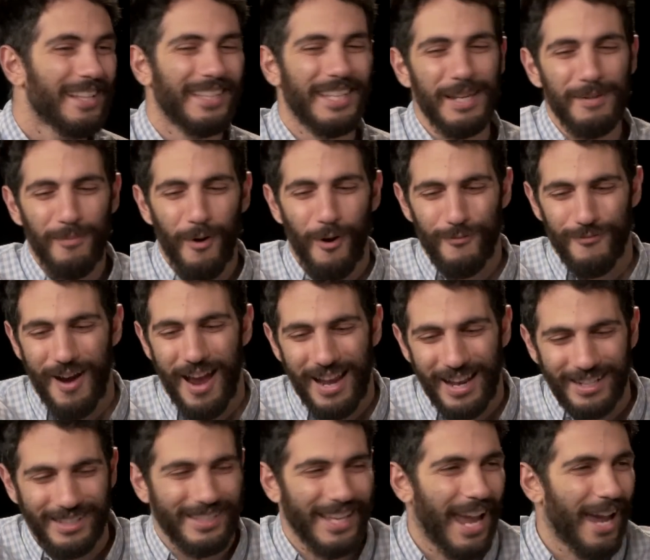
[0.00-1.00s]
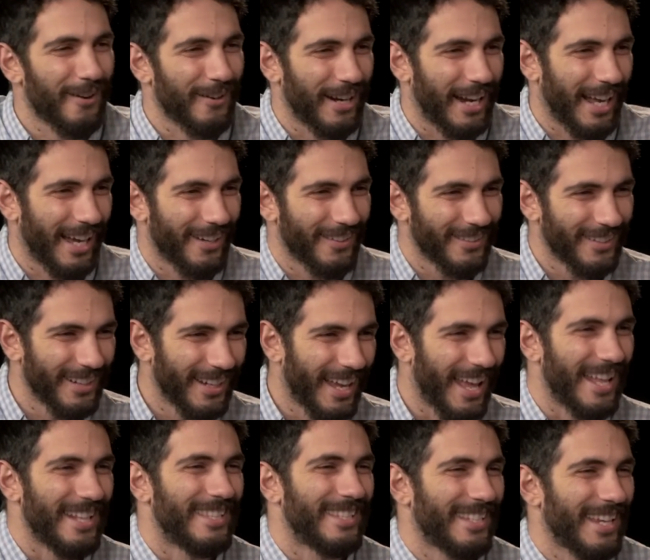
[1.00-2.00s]
Tebow ran it down and out
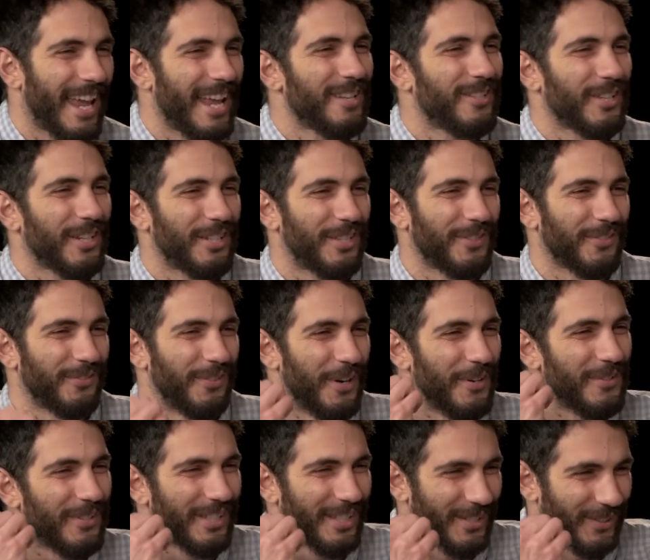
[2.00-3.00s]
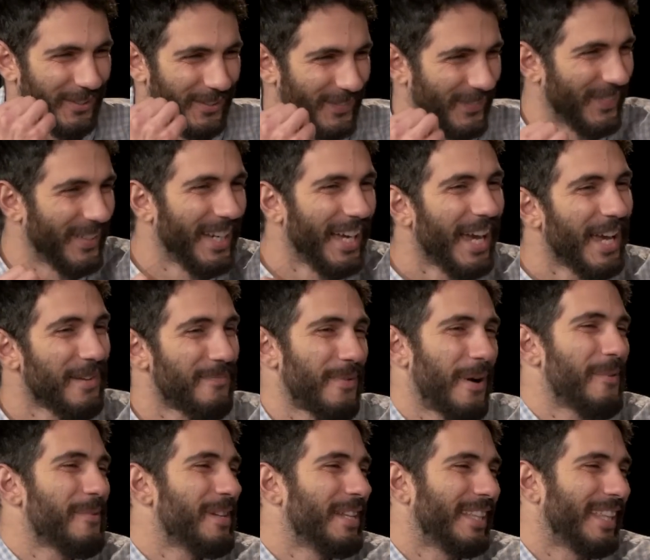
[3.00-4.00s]
and Sanchez threw it to him. He
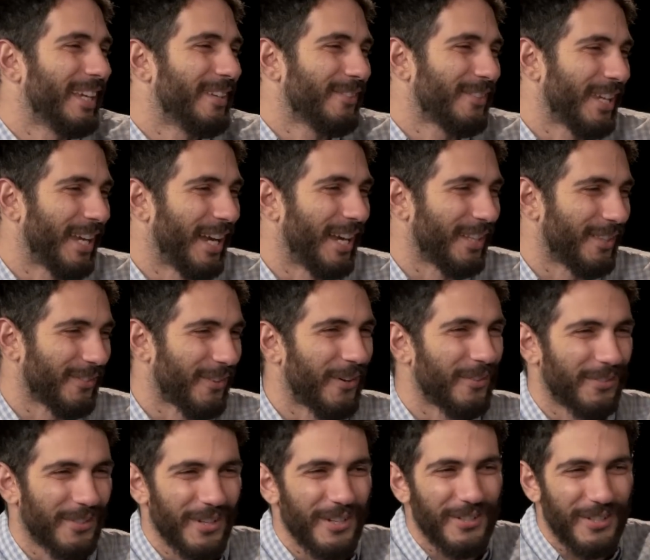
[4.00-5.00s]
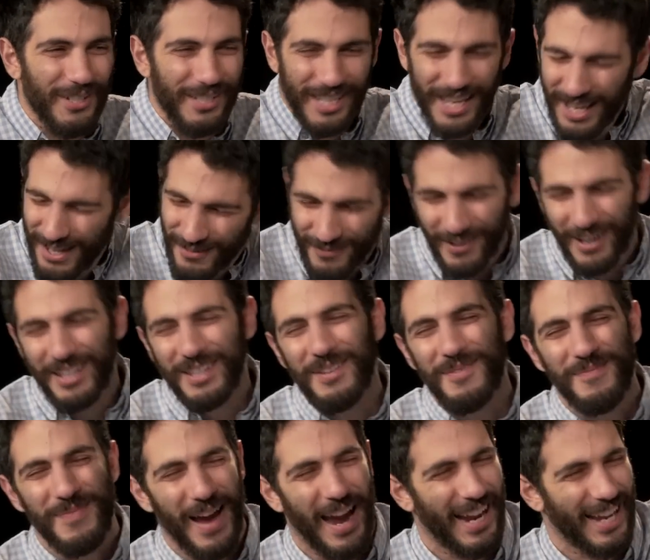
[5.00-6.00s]
probably didn't think he was gonna get thrown to him, just hit him right
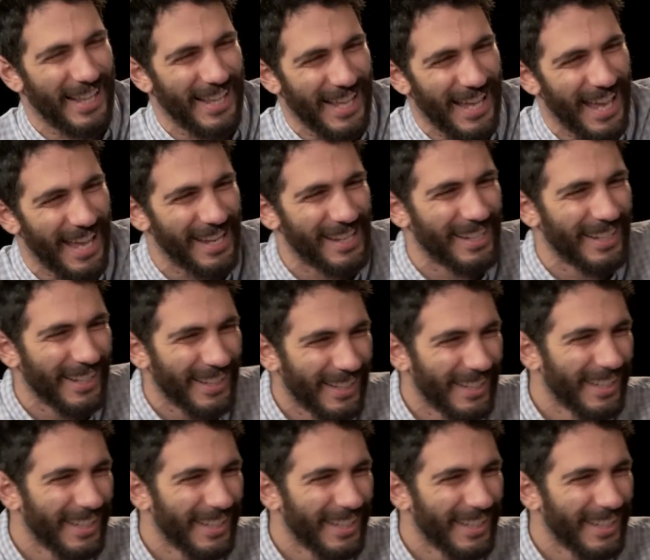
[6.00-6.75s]
in the back of the head.